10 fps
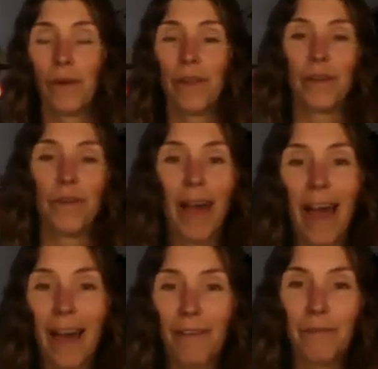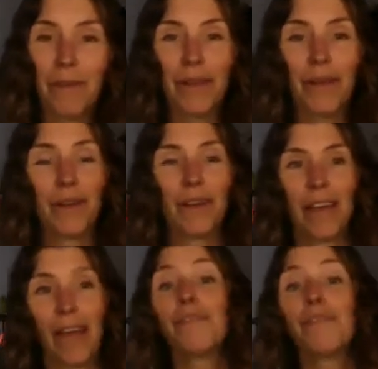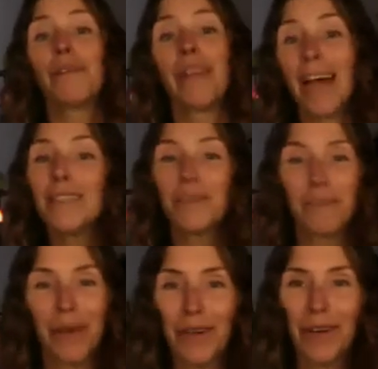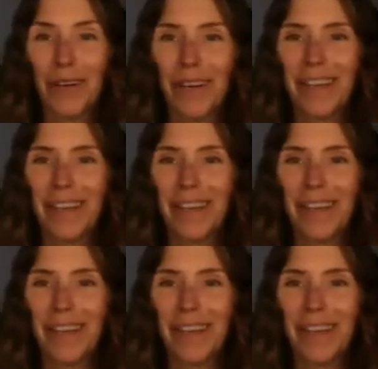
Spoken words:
whether you have a mother. Everyone has a mother.